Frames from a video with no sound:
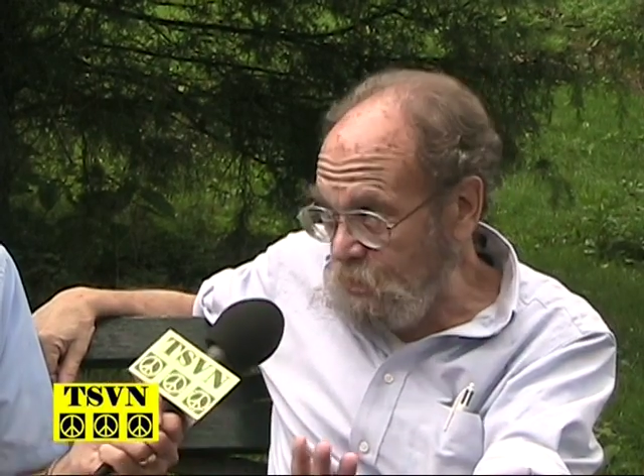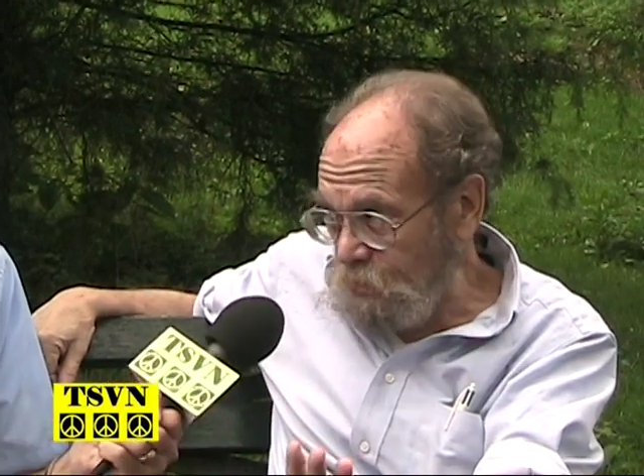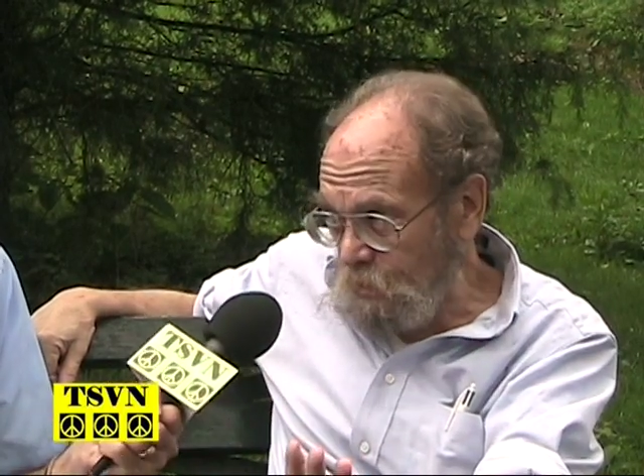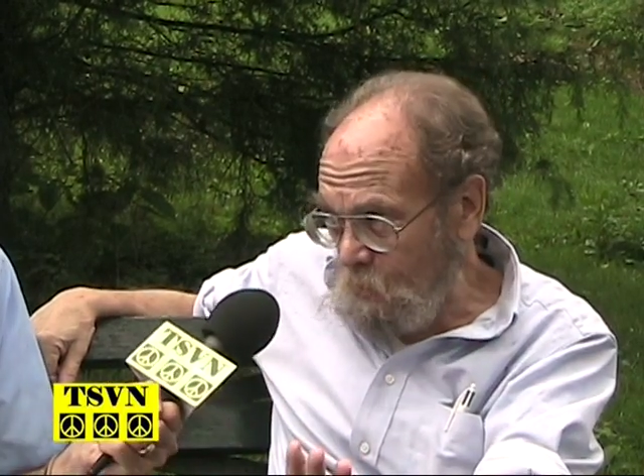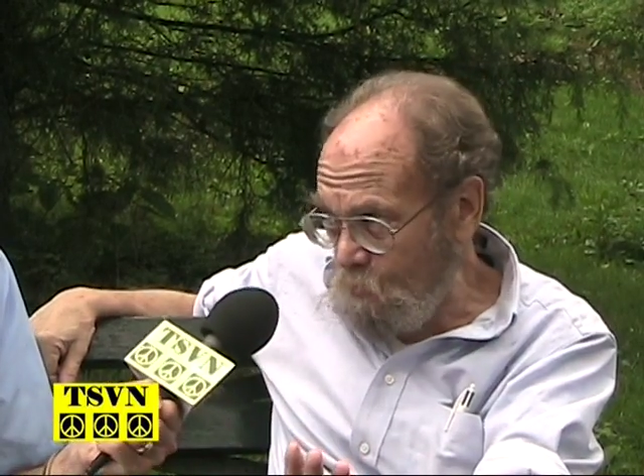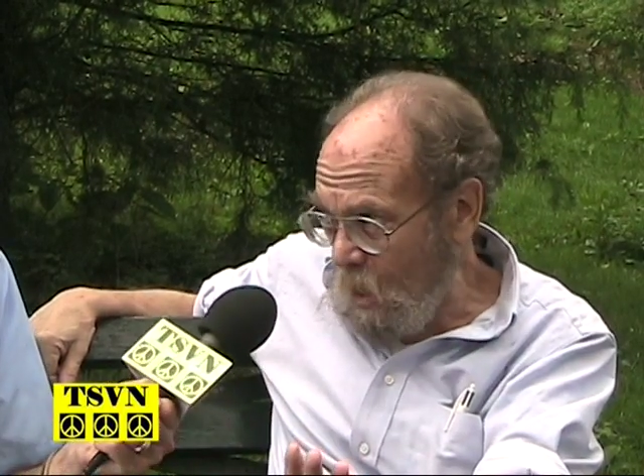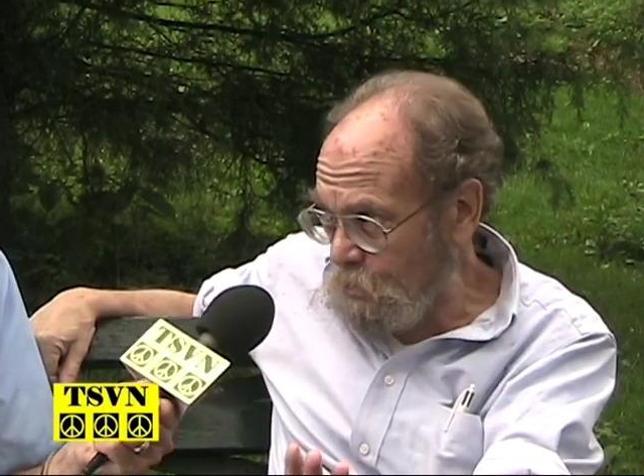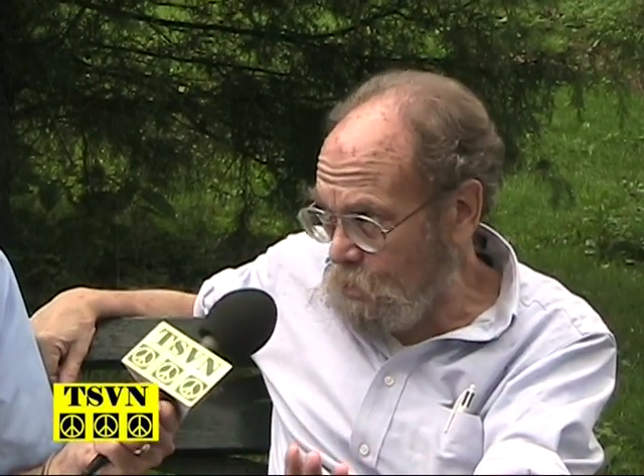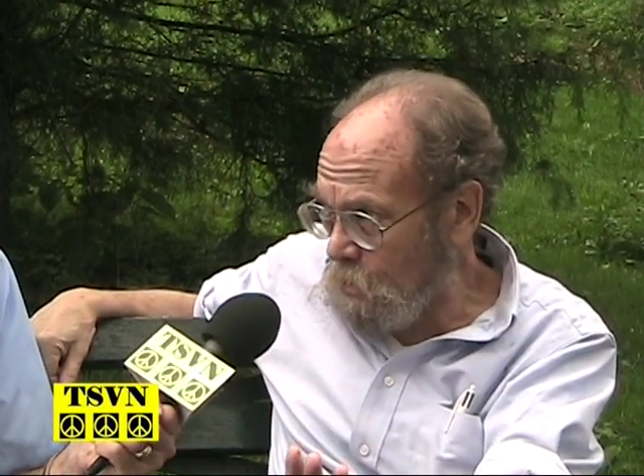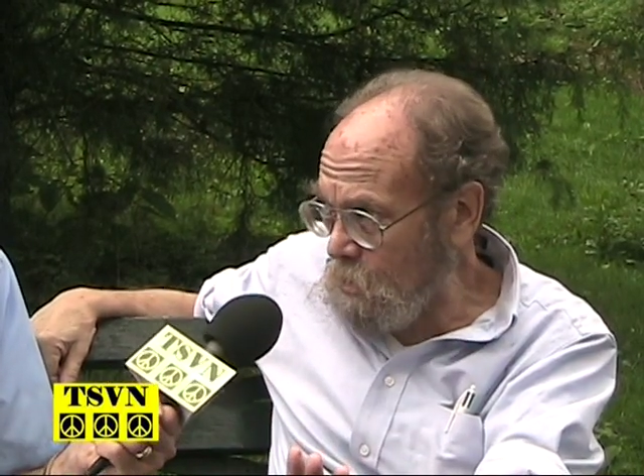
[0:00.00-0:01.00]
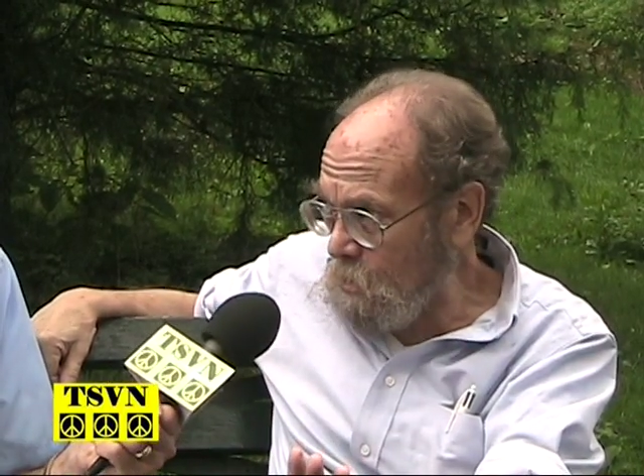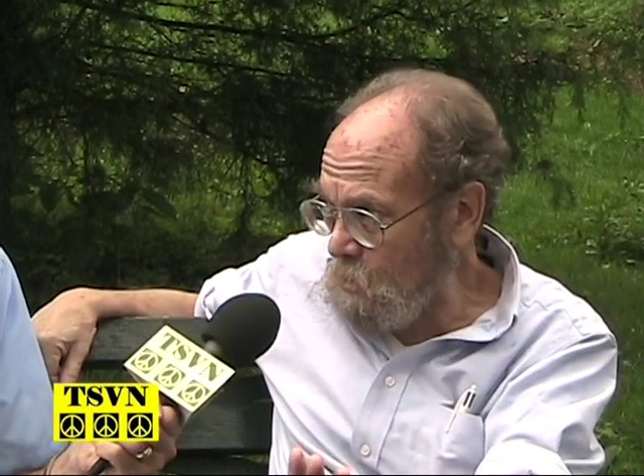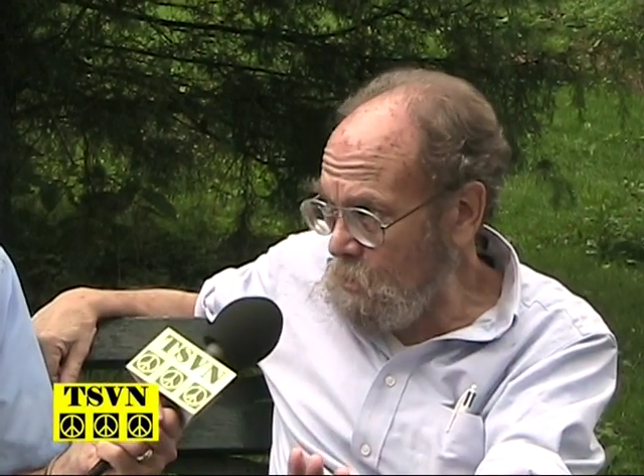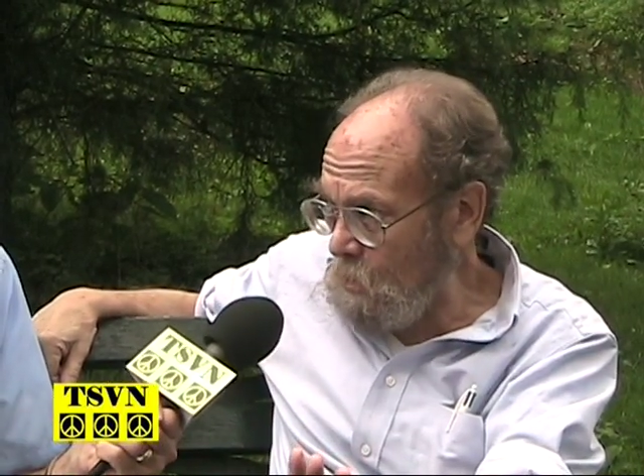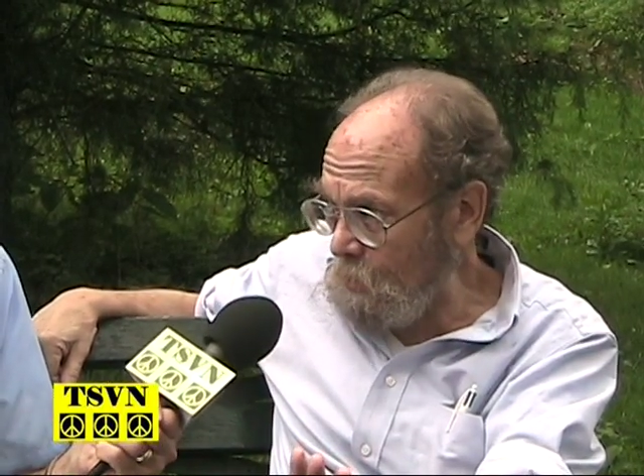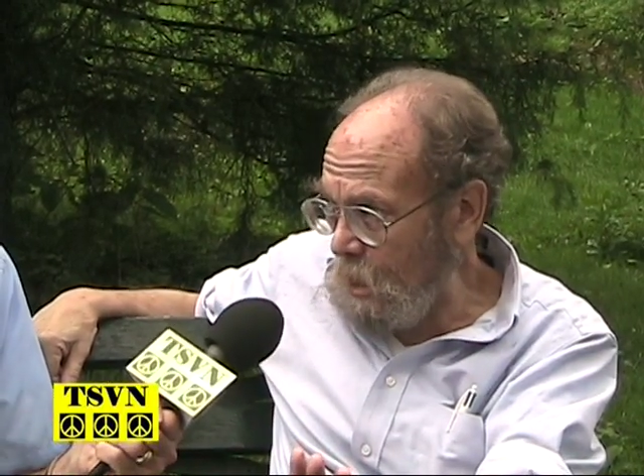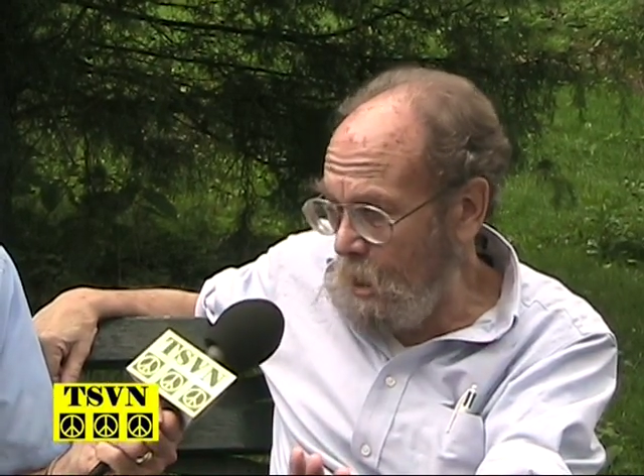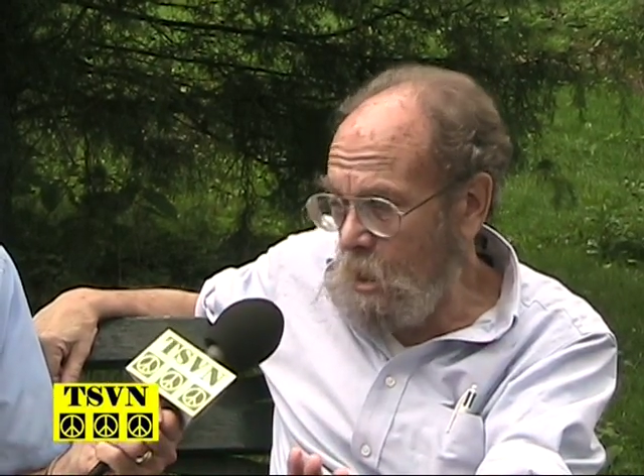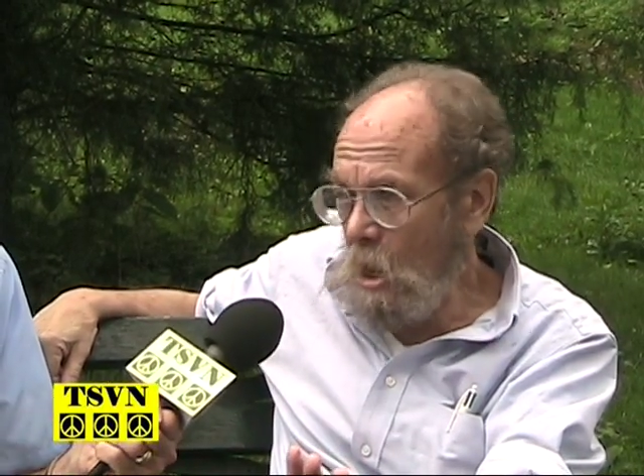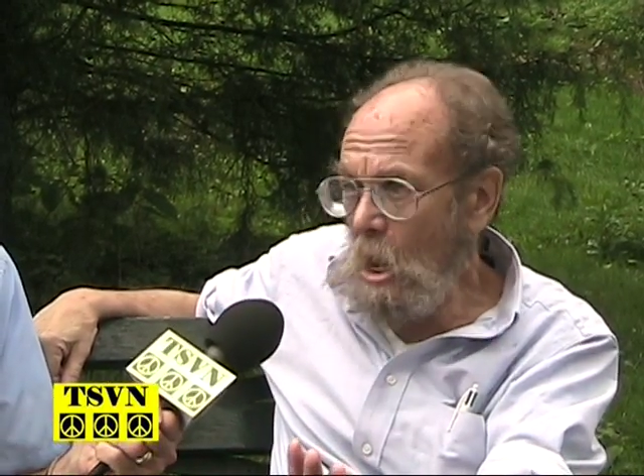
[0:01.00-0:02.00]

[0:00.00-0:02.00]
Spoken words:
of the Depression, okay?